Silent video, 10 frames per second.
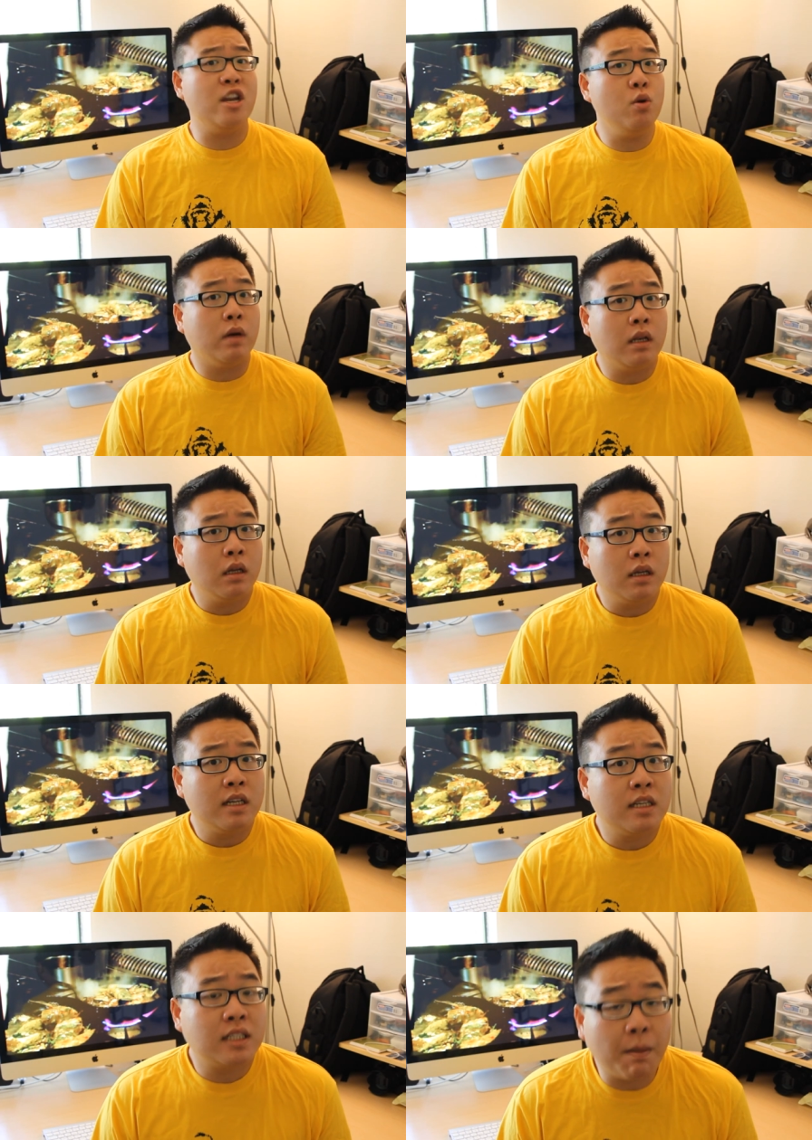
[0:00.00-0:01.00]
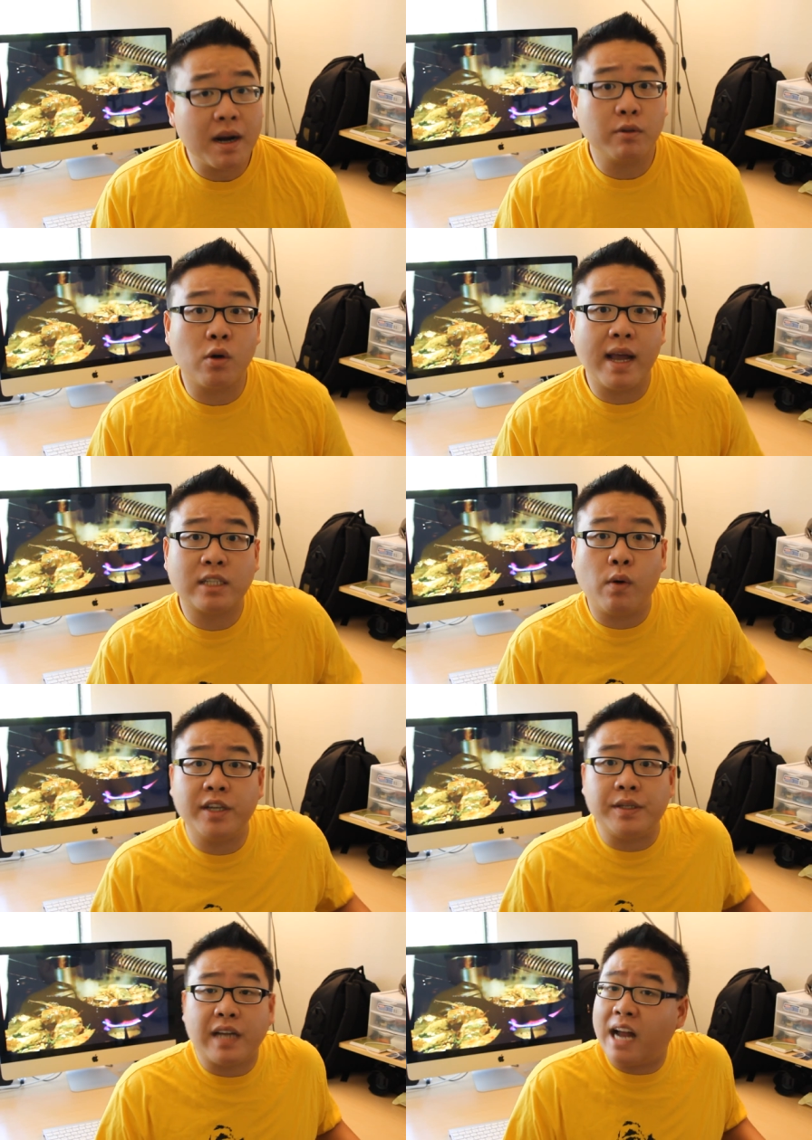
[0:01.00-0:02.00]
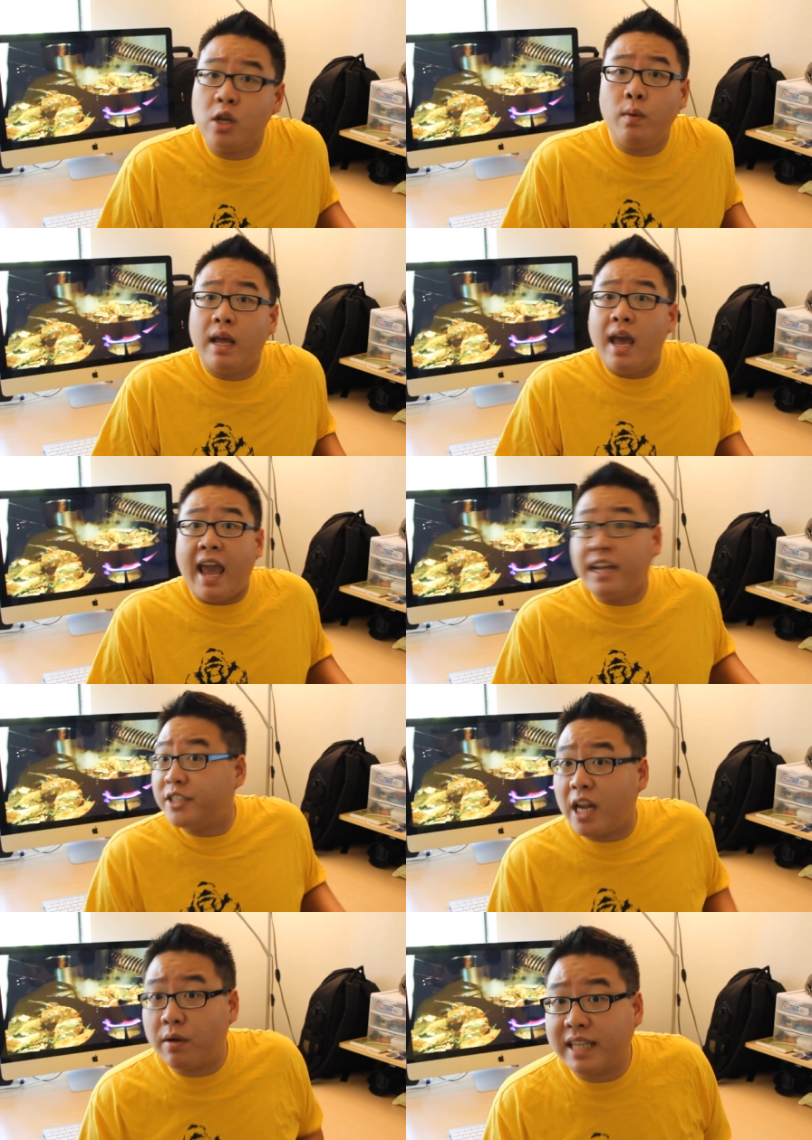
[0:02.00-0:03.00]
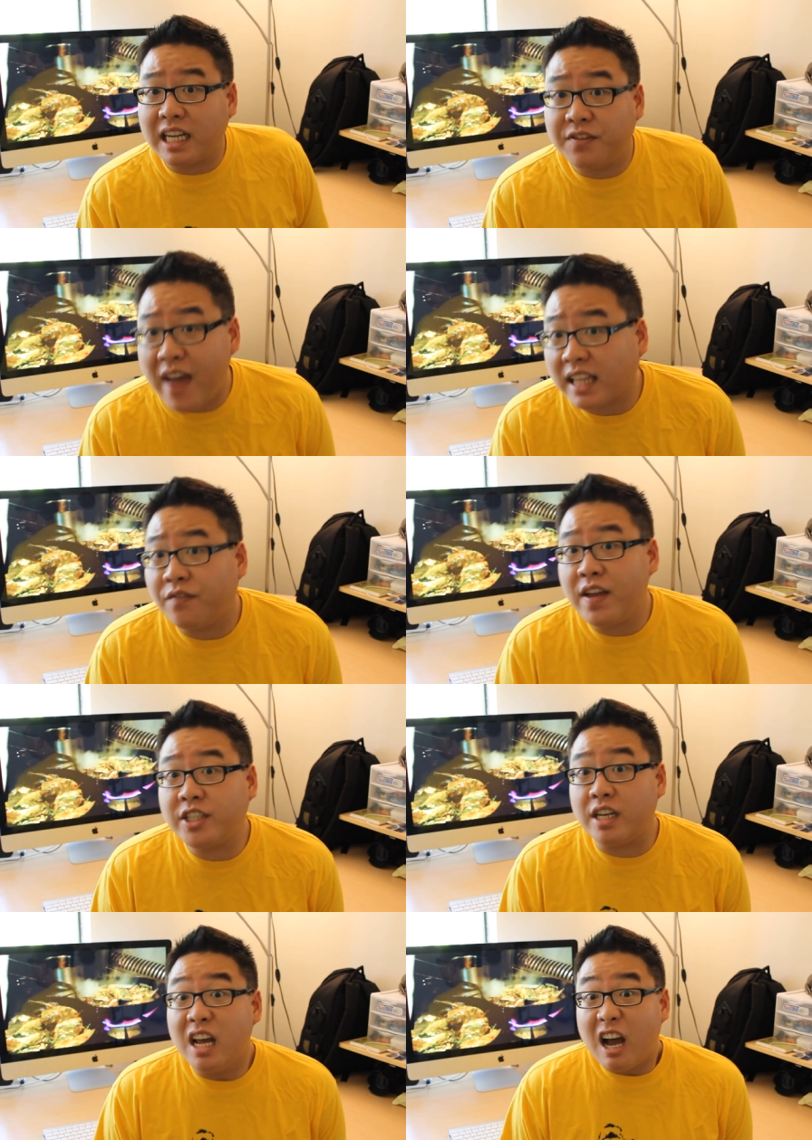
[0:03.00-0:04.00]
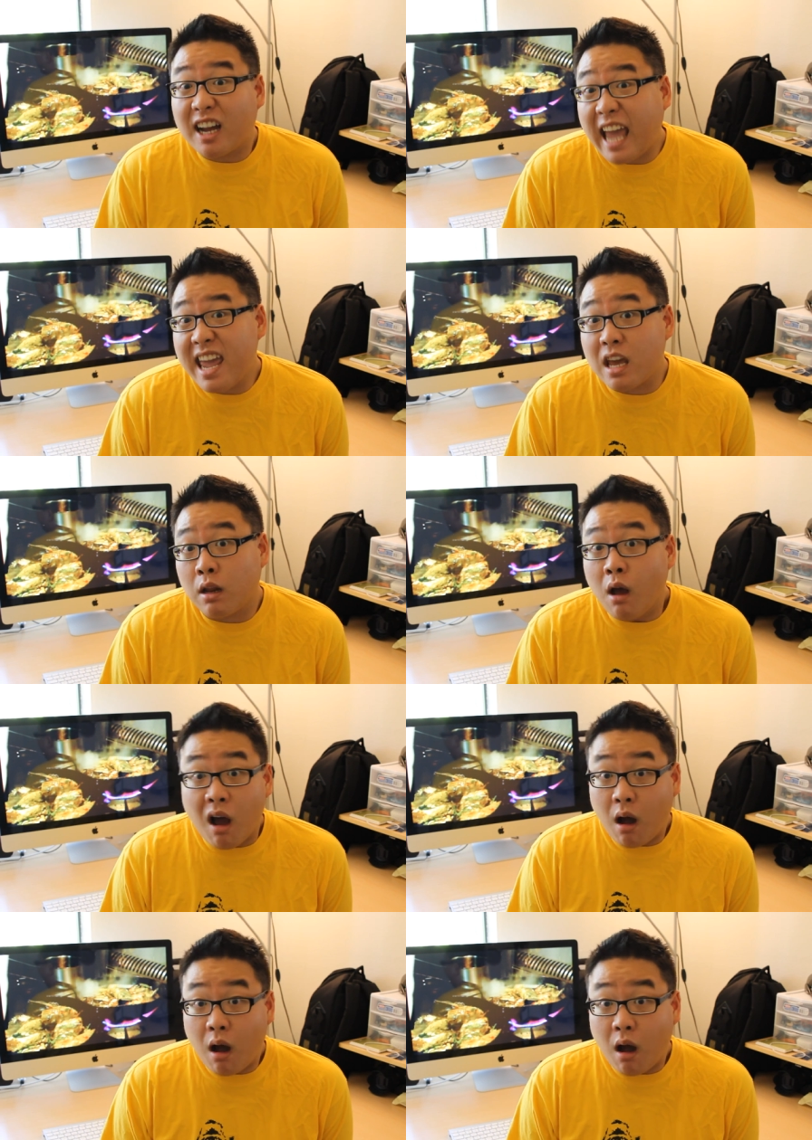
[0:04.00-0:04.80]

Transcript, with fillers: I knew it. Somebody was gonna ask questions. I knew it. Age stereotypes, fact and fiction. Again.